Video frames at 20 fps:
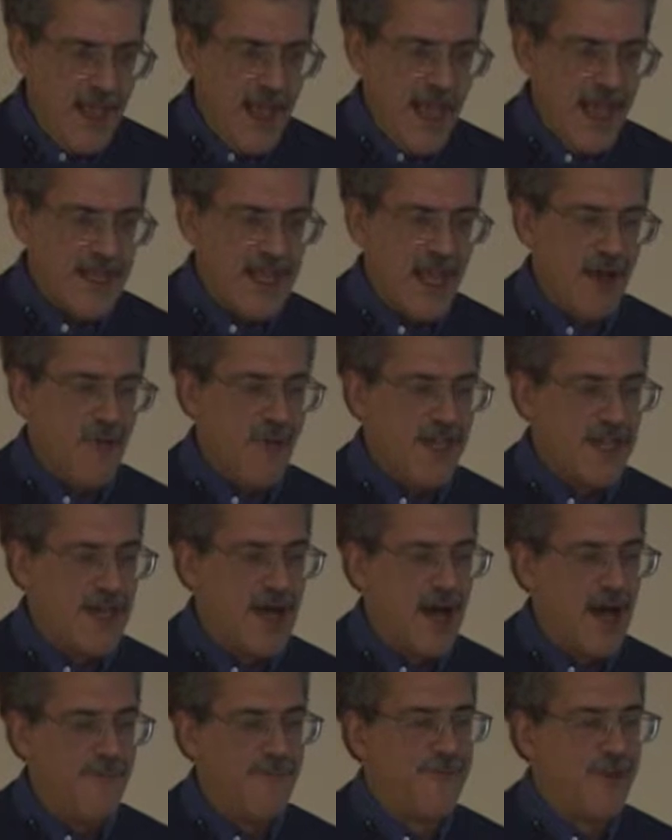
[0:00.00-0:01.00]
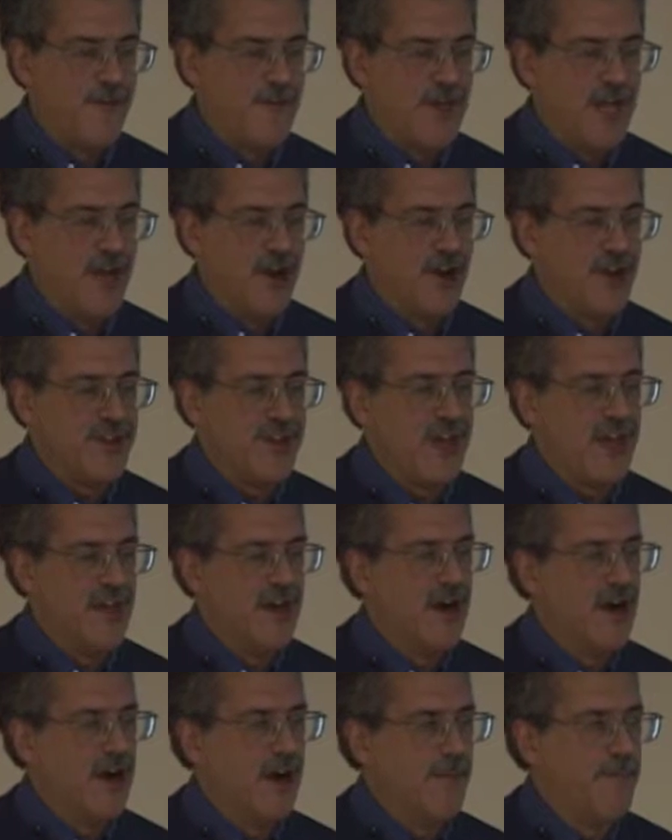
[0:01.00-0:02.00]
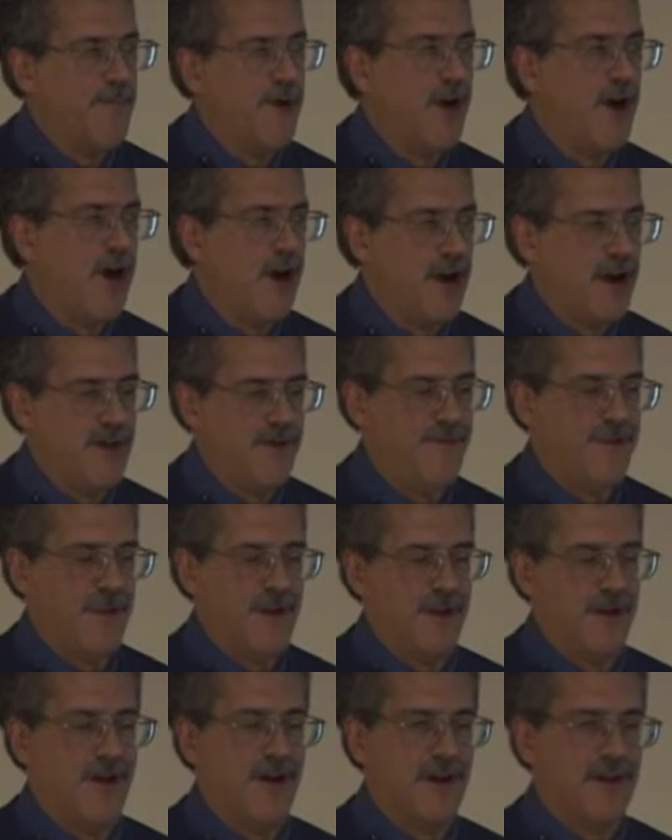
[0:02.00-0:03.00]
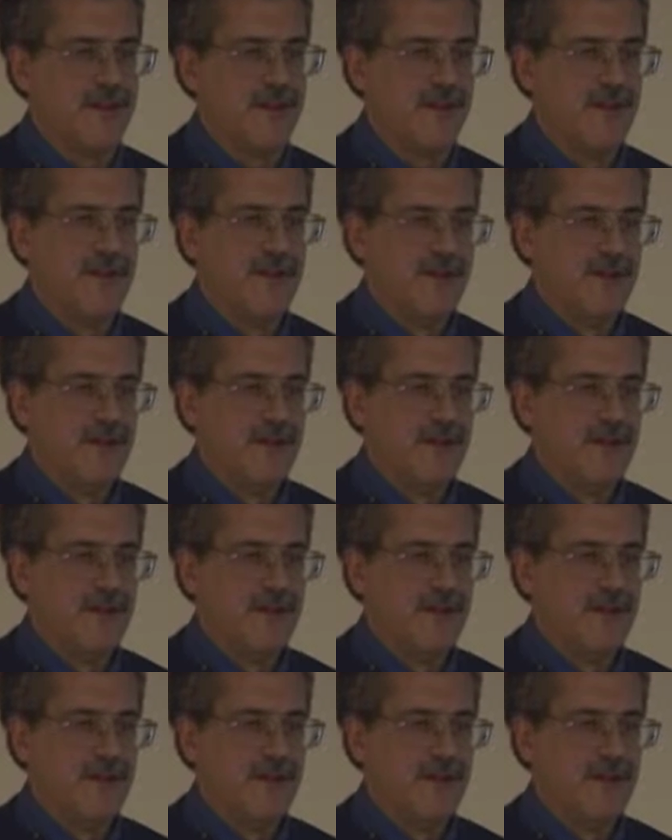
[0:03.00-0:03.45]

and that we come from the earth and are a part of the earth.